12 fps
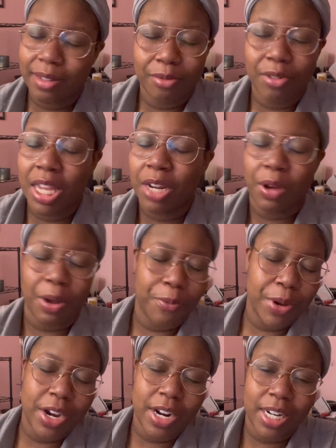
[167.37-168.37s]
Anyway,
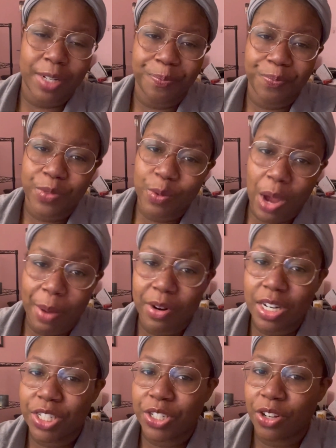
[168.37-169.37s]
I'm
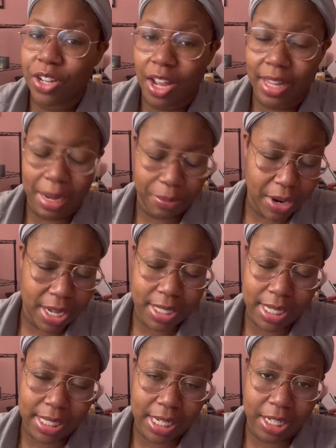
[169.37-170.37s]
gonna show y'all that
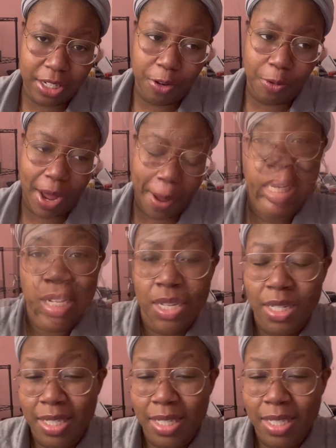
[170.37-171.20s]
process in a little while.